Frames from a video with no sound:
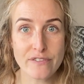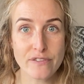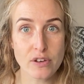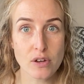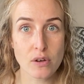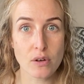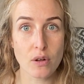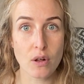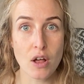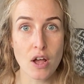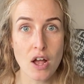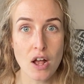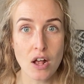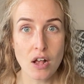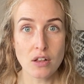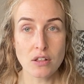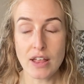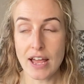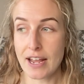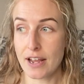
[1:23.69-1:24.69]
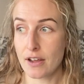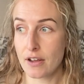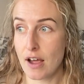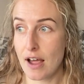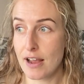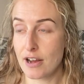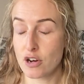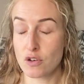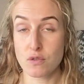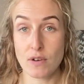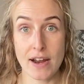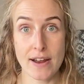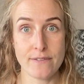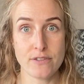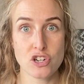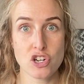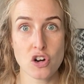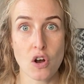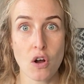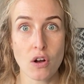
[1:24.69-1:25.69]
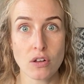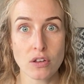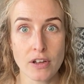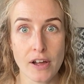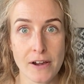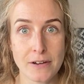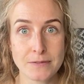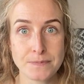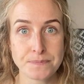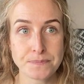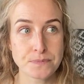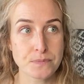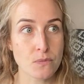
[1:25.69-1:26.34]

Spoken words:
feel like I crave chocolate.